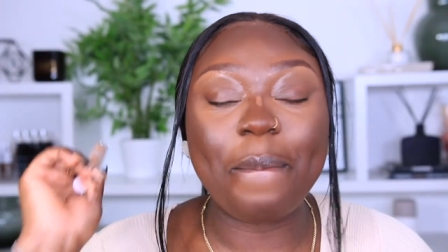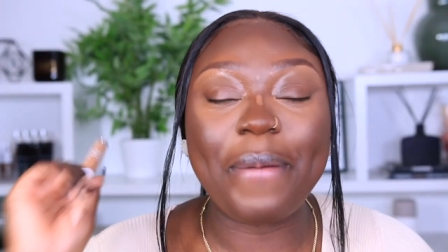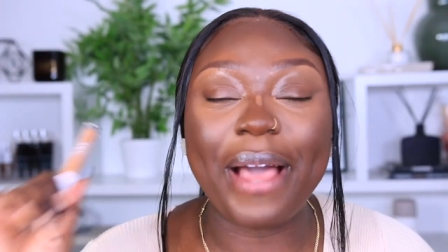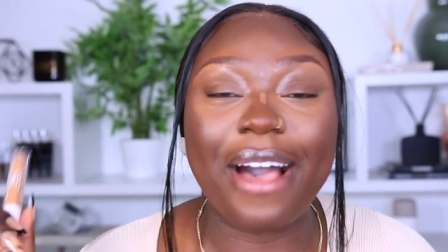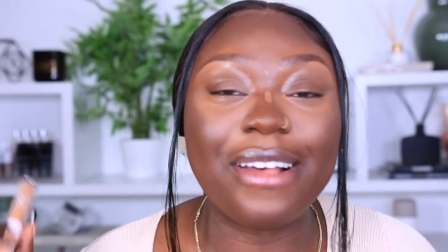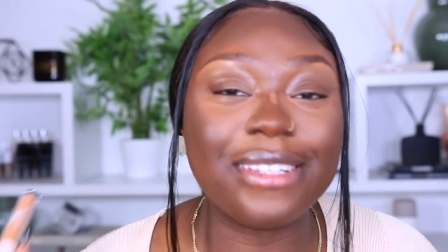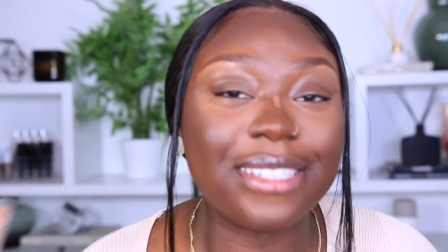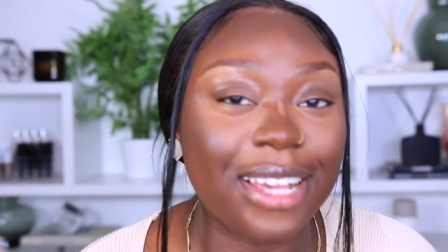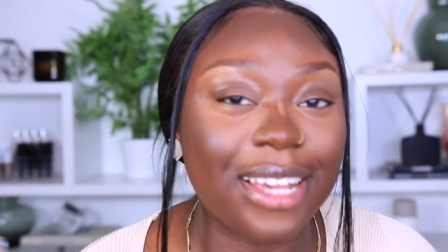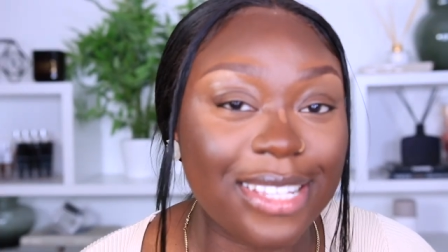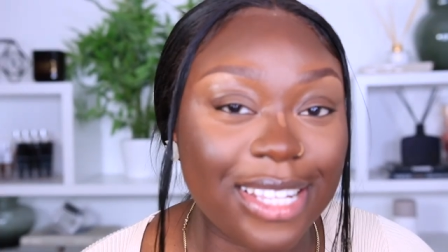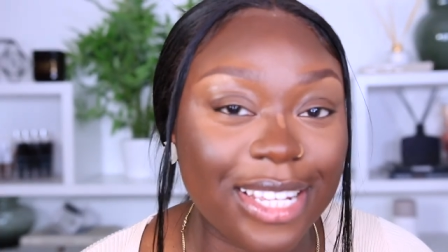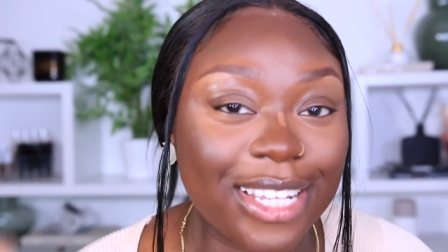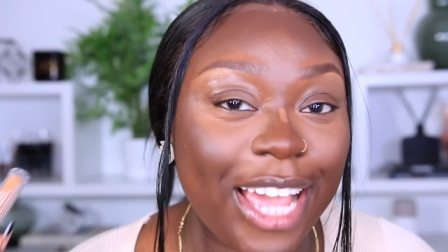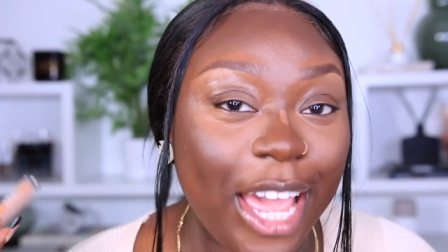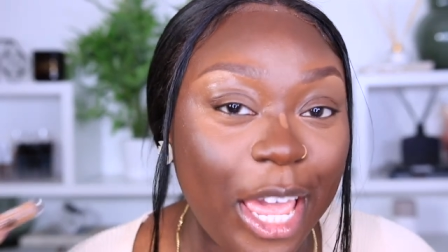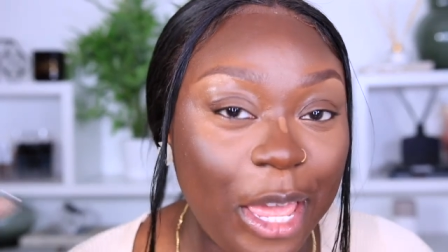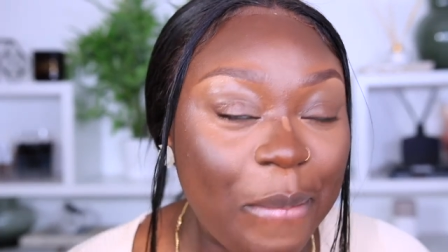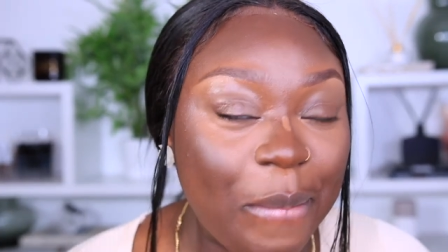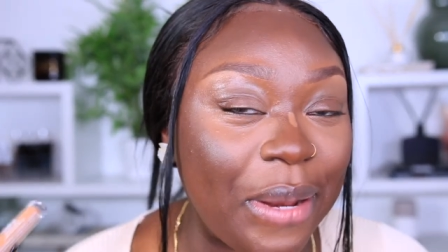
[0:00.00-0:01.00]
pounds, cousin.
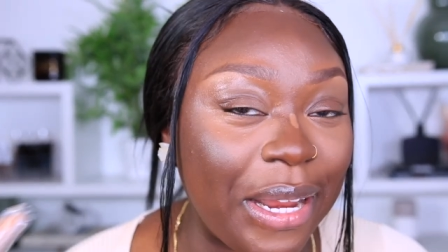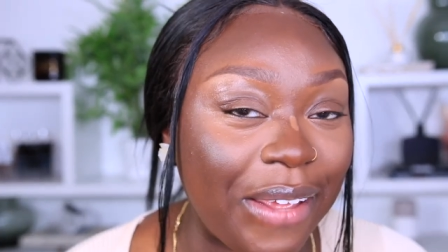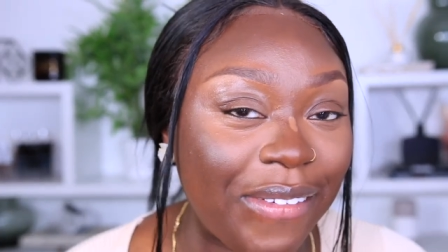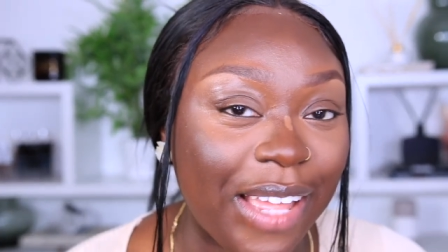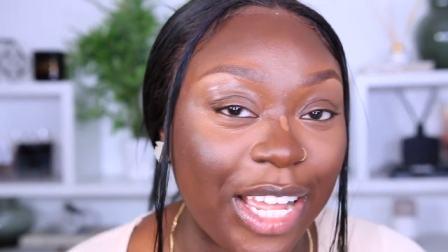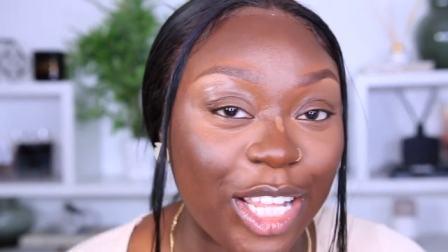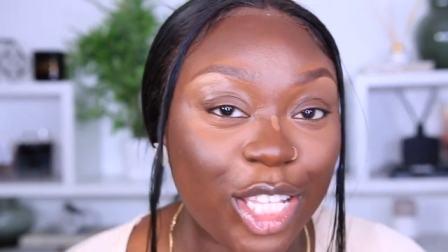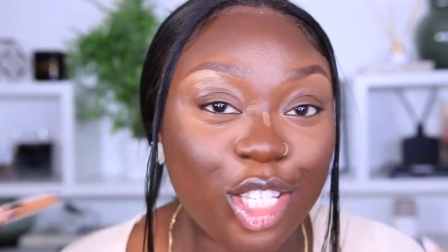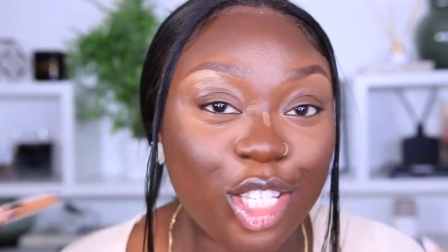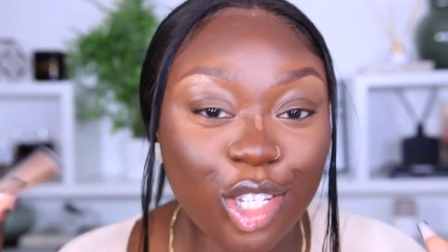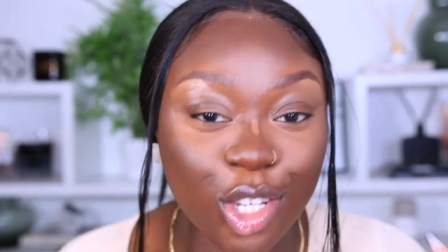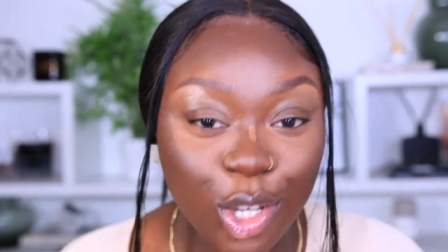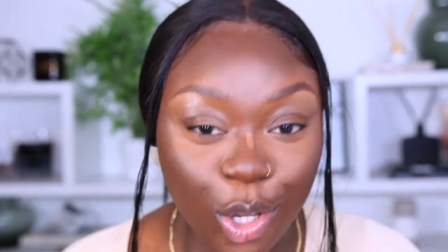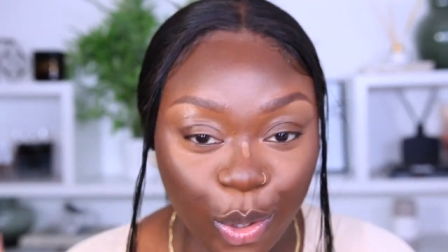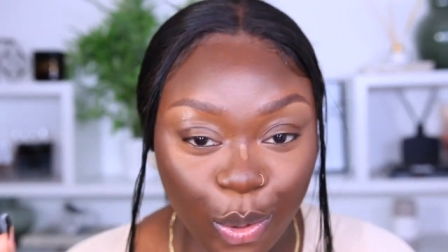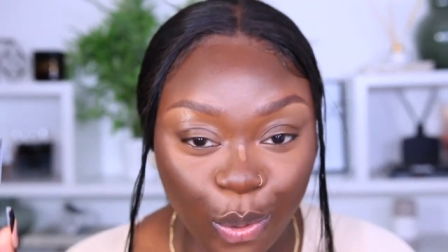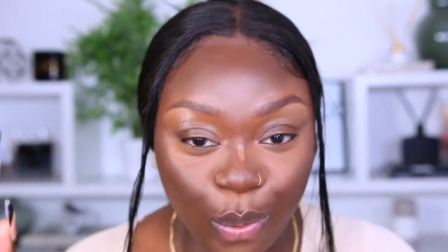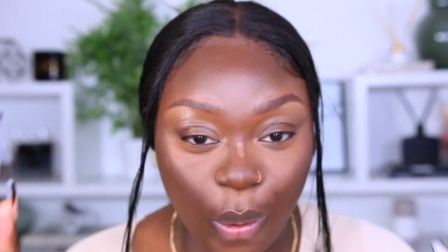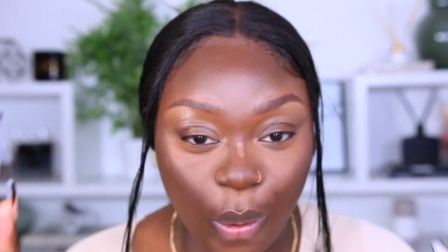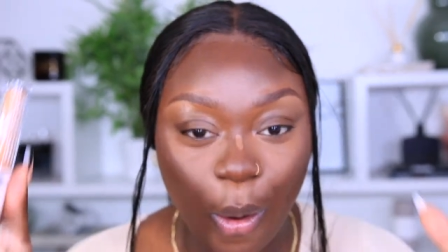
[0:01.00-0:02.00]
Can you believe that?
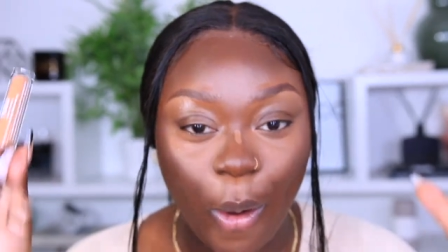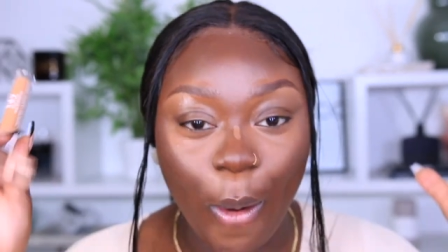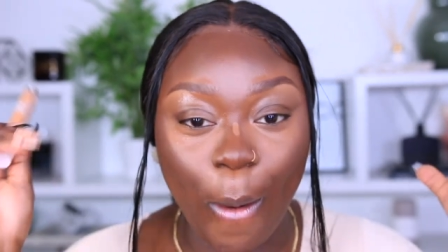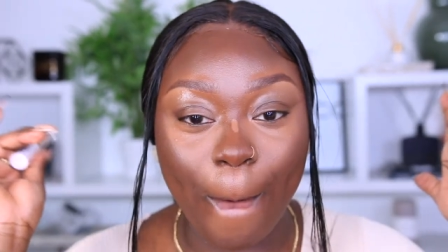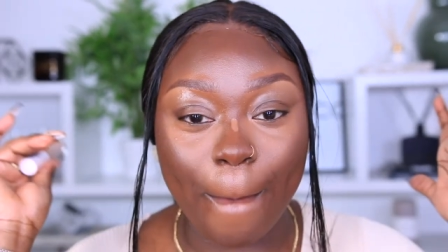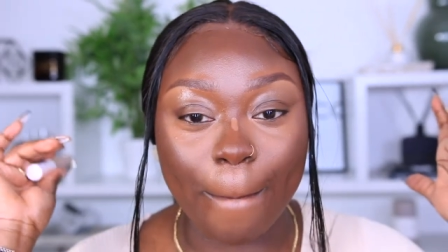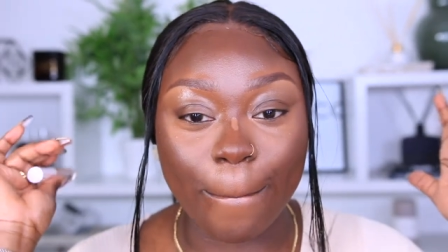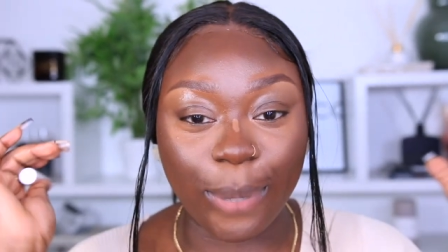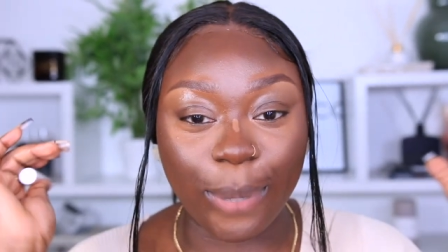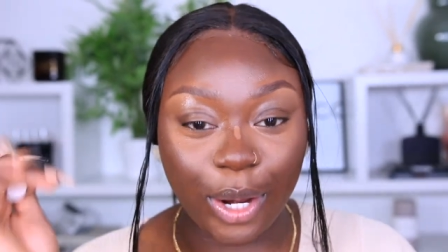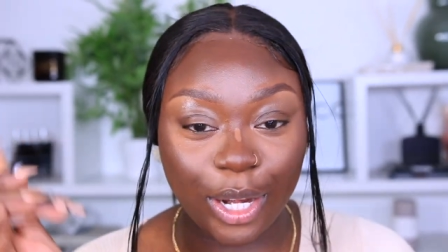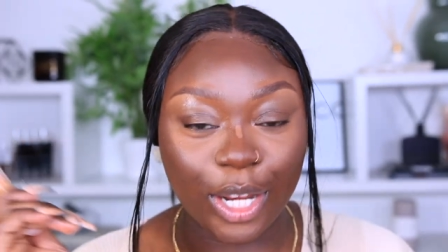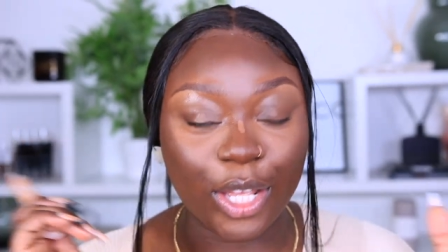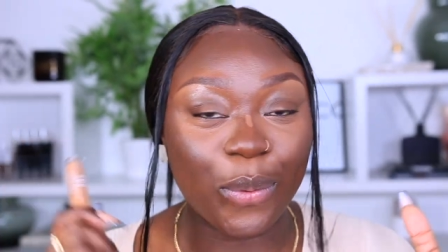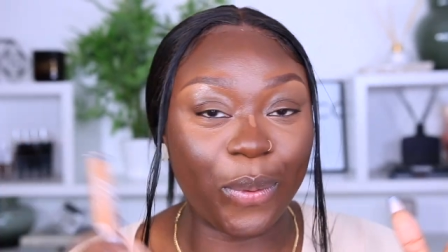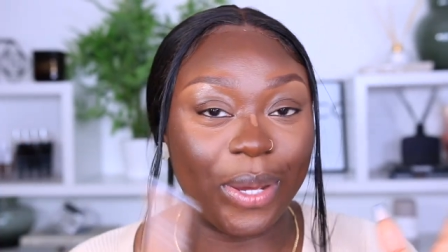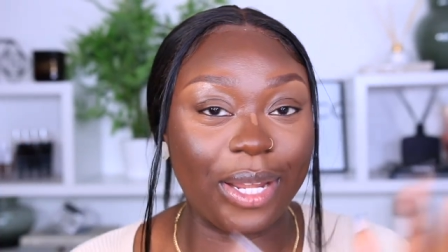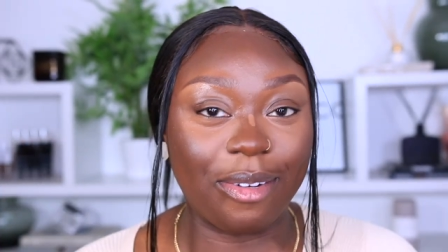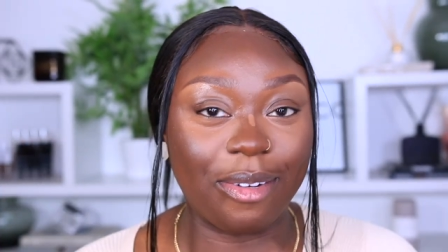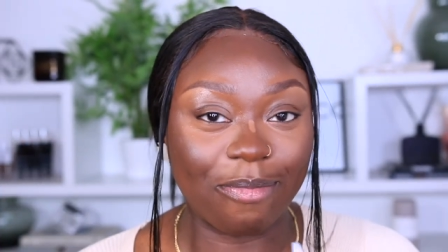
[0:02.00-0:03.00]
Two bloody
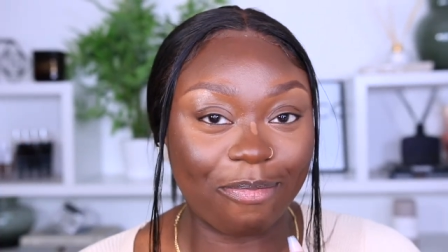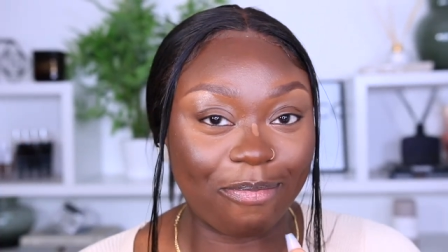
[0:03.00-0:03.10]
quid.